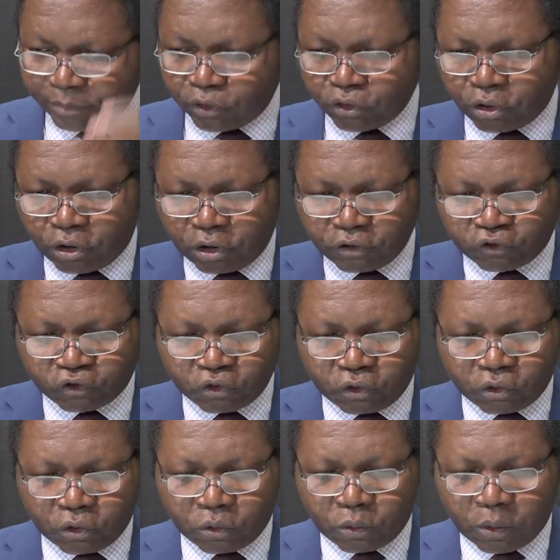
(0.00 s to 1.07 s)
You
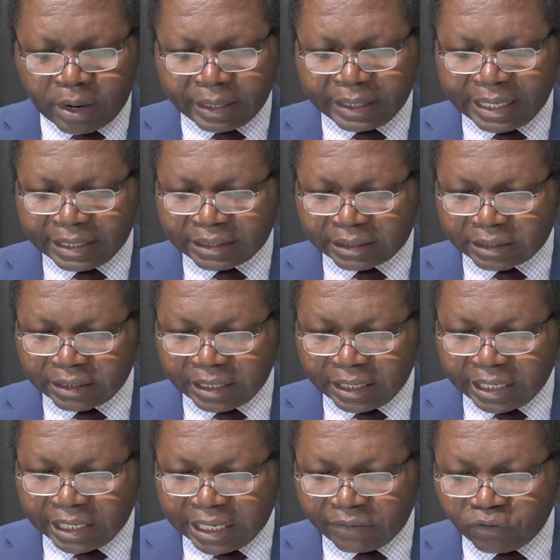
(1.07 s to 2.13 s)
also wanted,
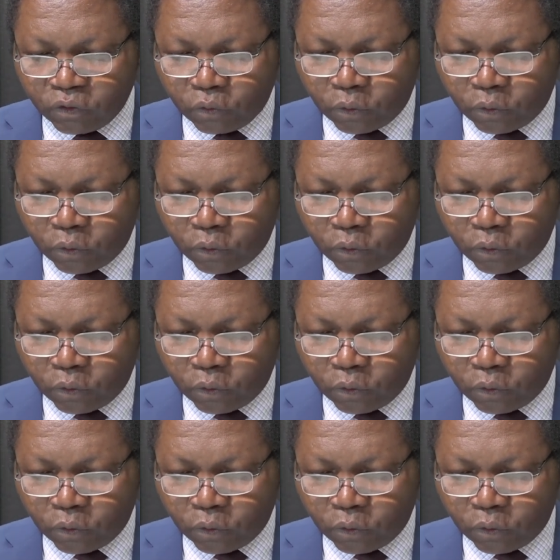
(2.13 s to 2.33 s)
even